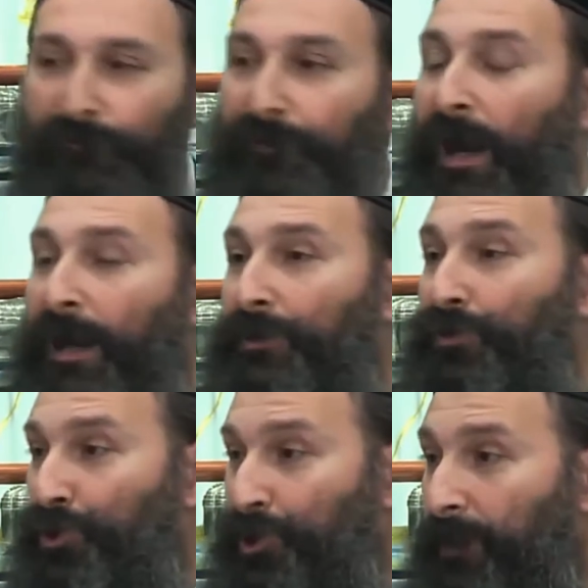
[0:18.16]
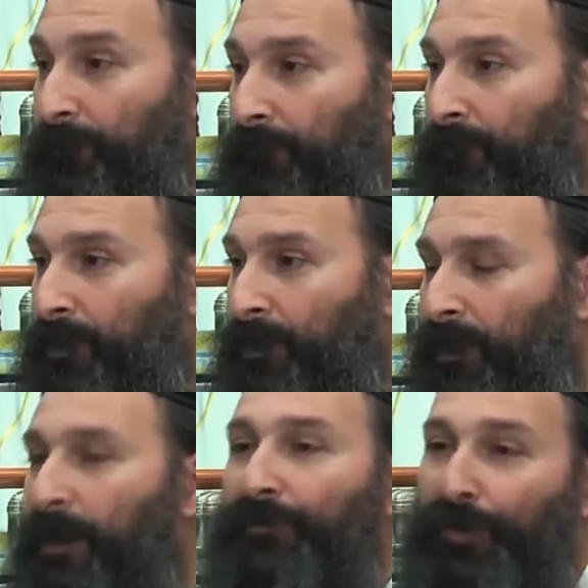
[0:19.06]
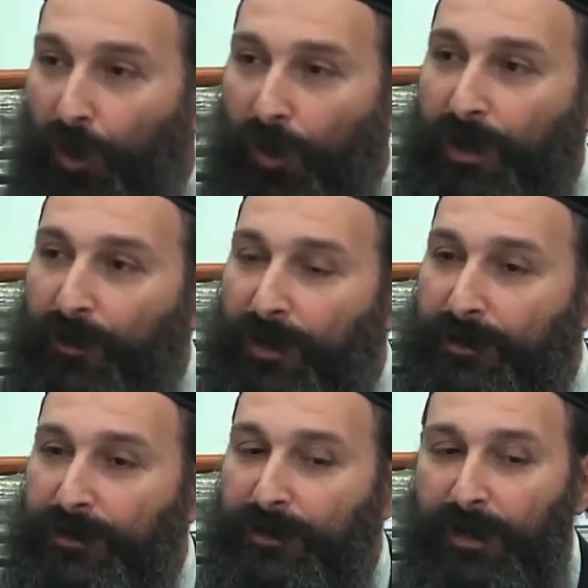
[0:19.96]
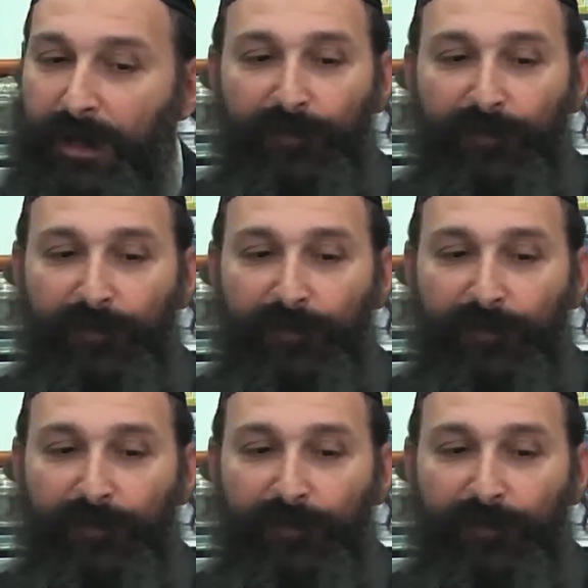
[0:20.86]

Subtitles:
V'hakedoshim, and the holy ones.